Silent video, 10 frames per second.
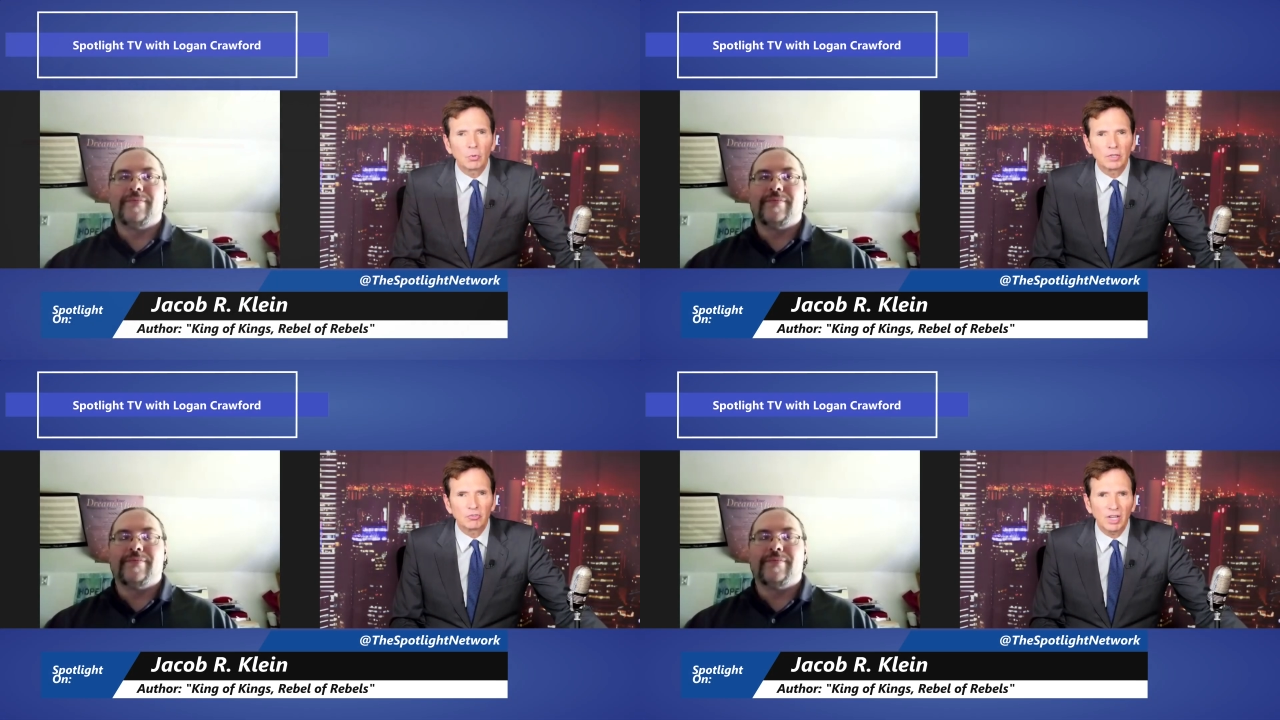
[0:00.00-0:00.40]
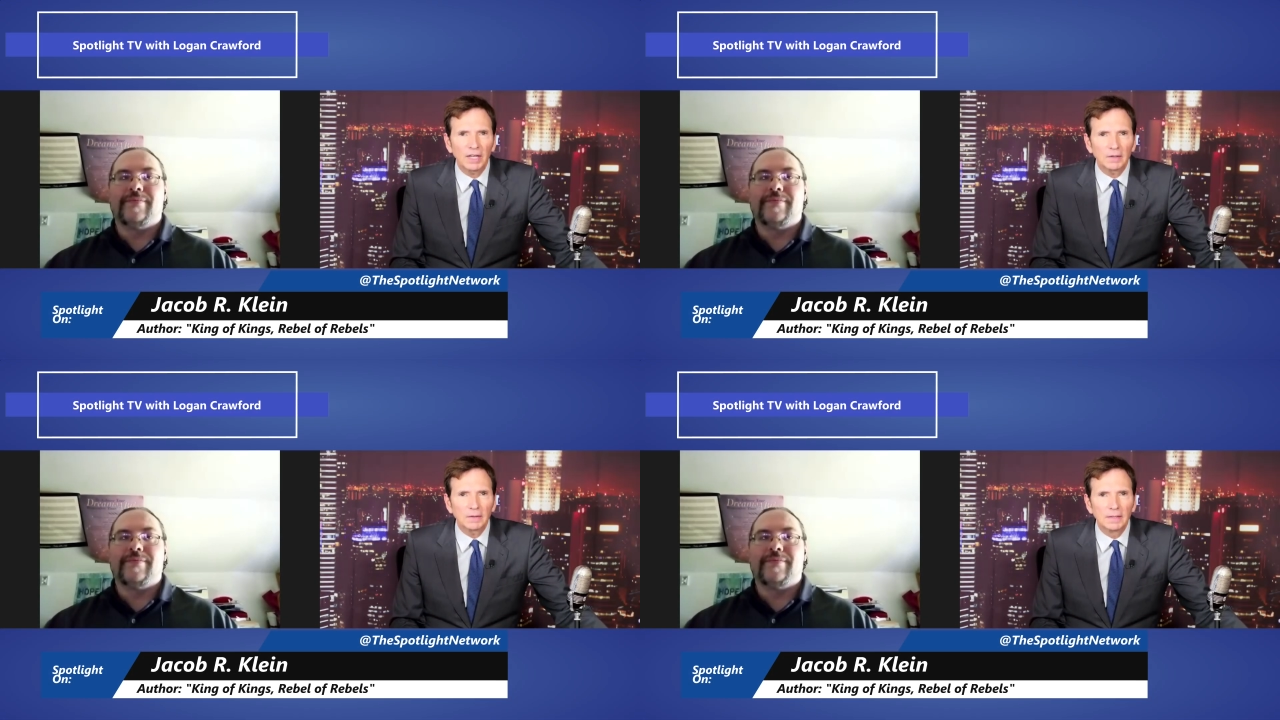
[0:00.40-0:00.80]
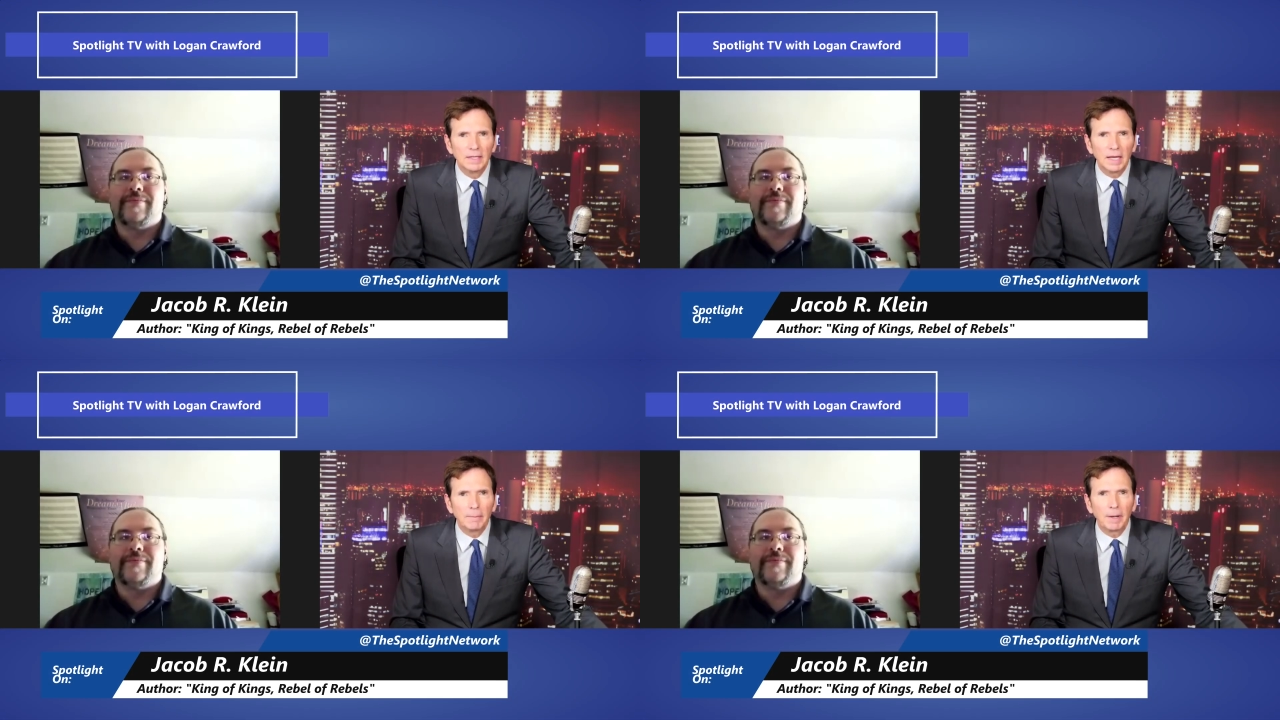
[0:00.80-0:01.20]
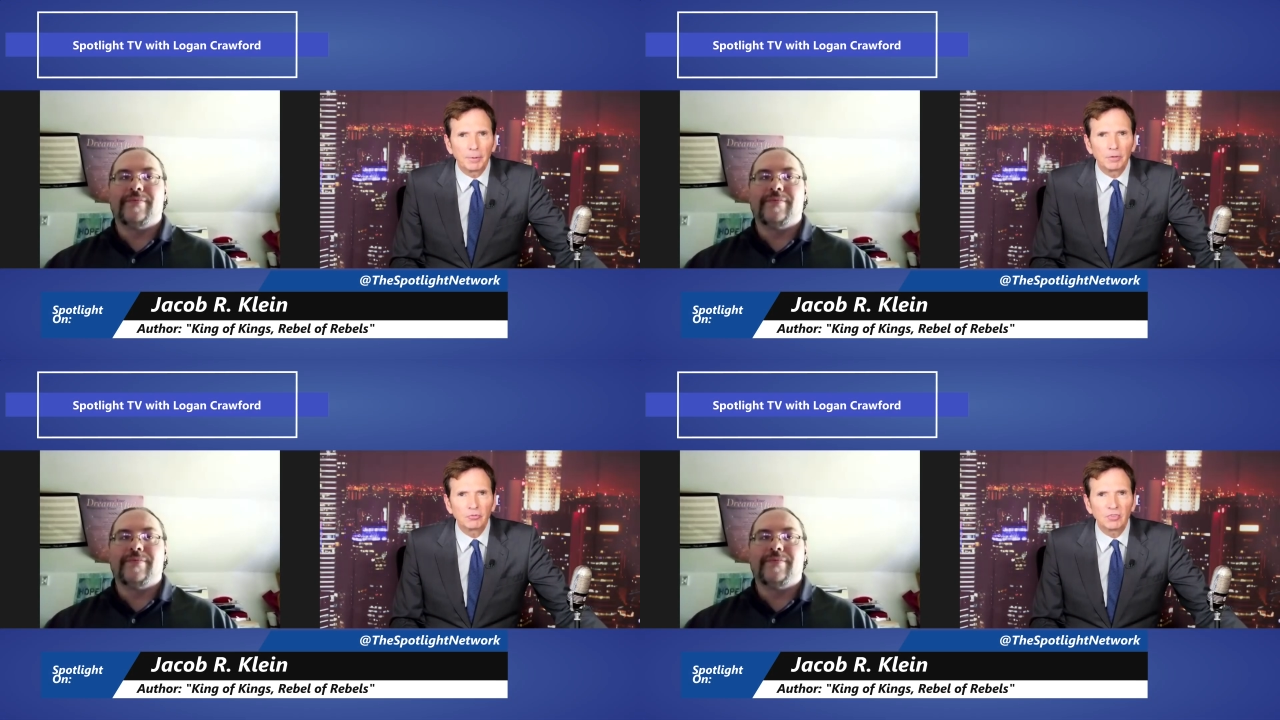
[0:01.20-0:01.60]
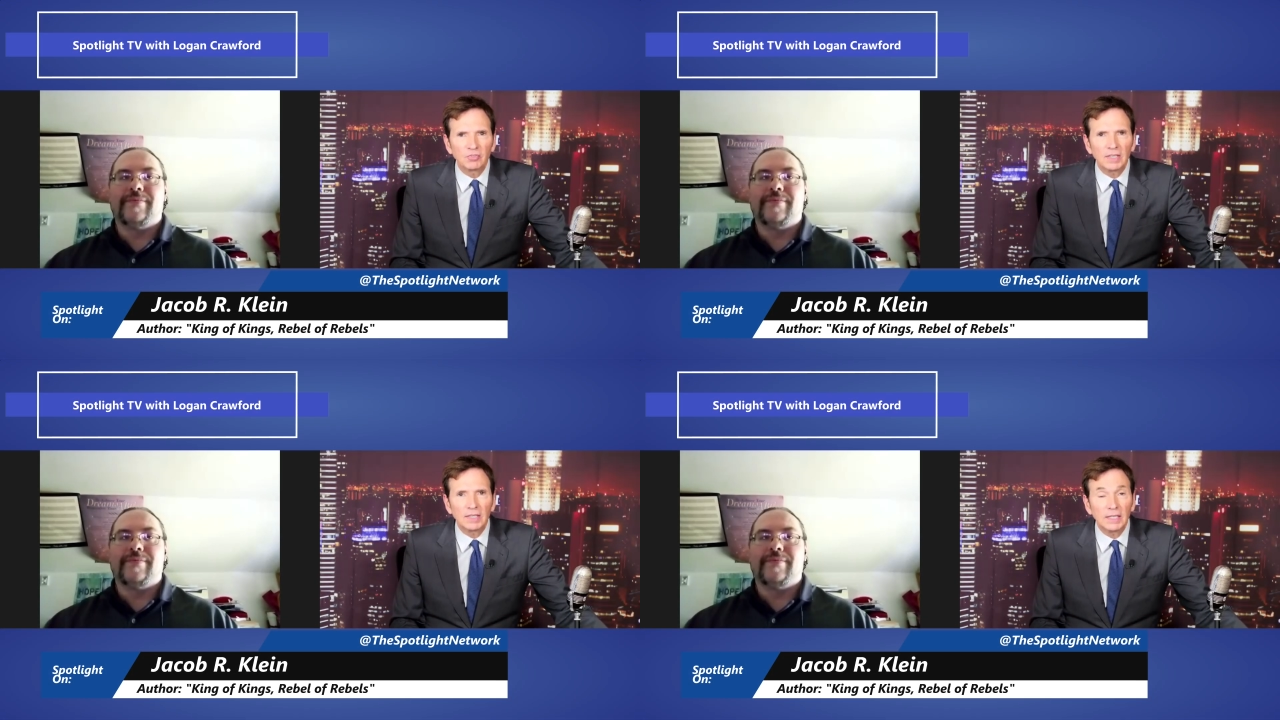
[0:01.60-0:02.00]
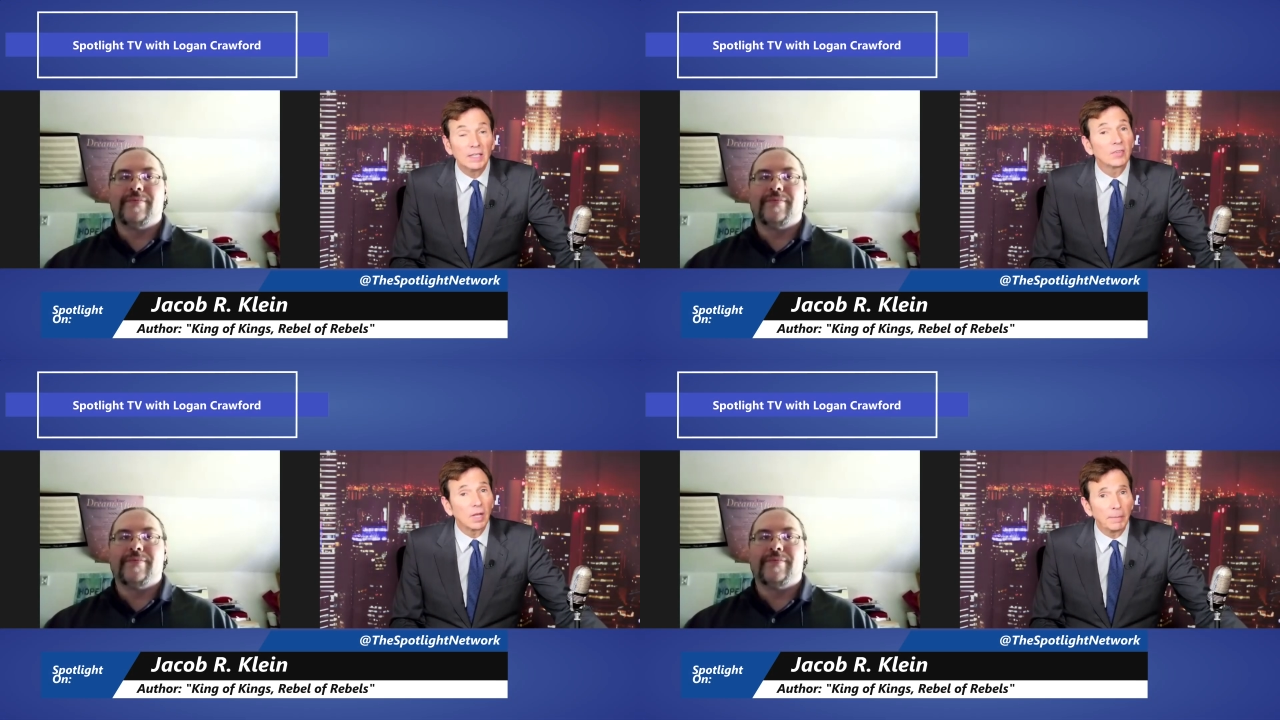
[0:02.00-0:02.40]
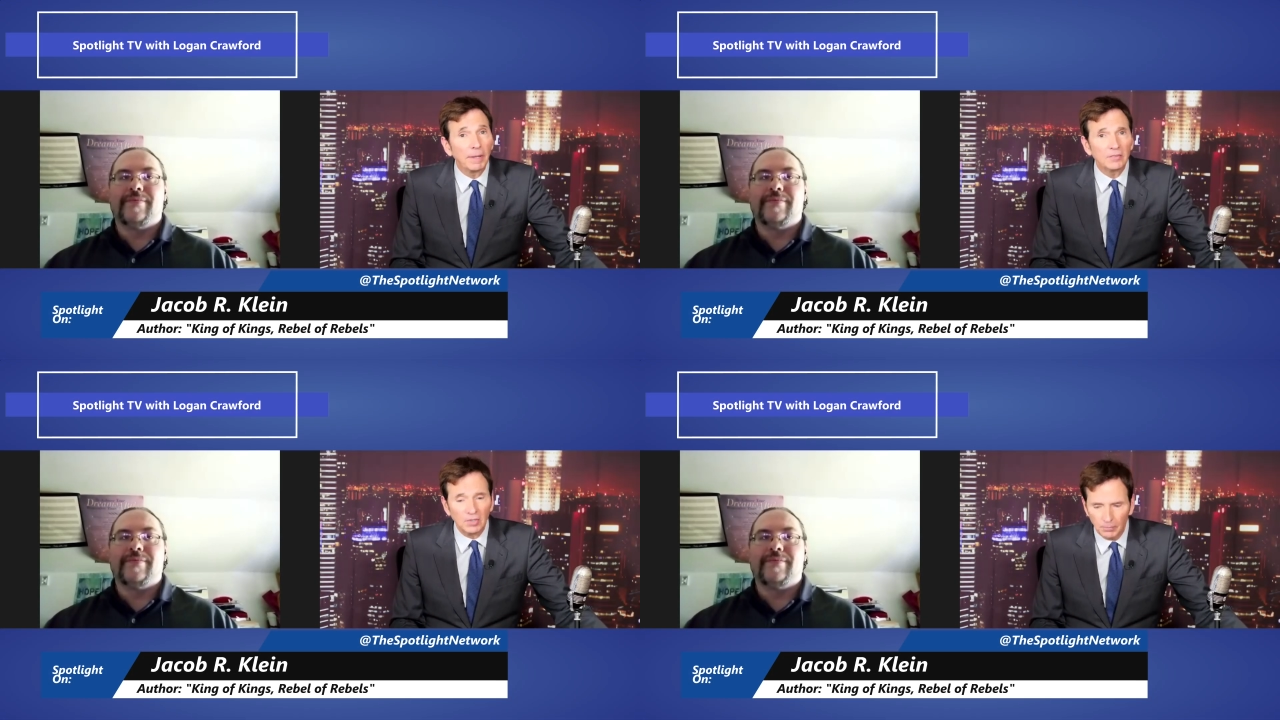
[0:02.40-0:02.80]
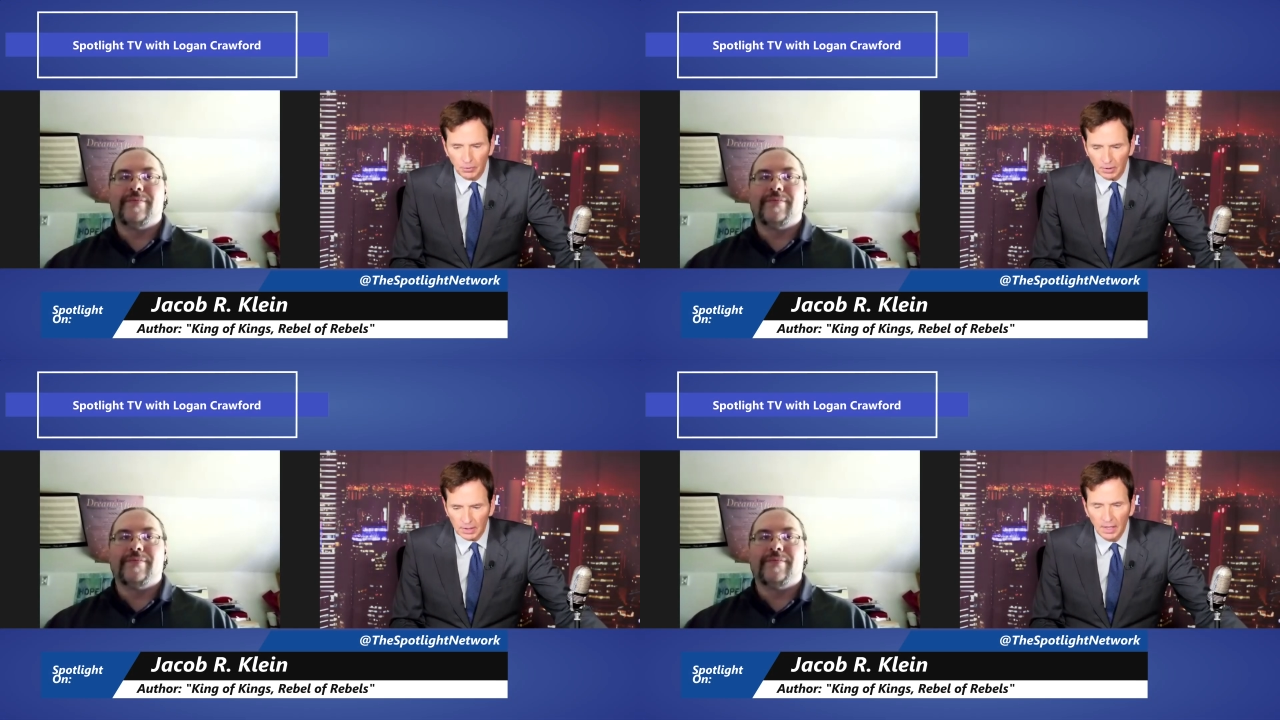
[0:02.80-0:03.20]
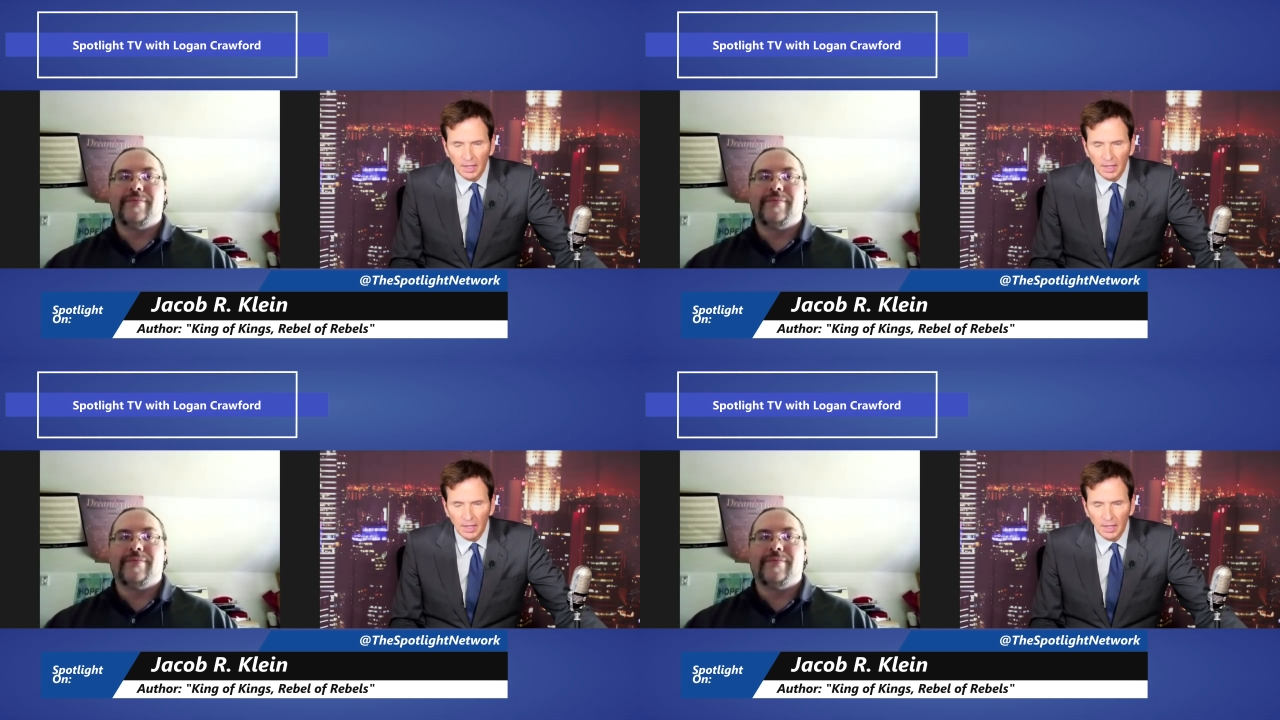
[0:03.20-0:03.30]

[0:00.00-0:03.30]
Speaker 1: to our channel and by purchasing his amazing book.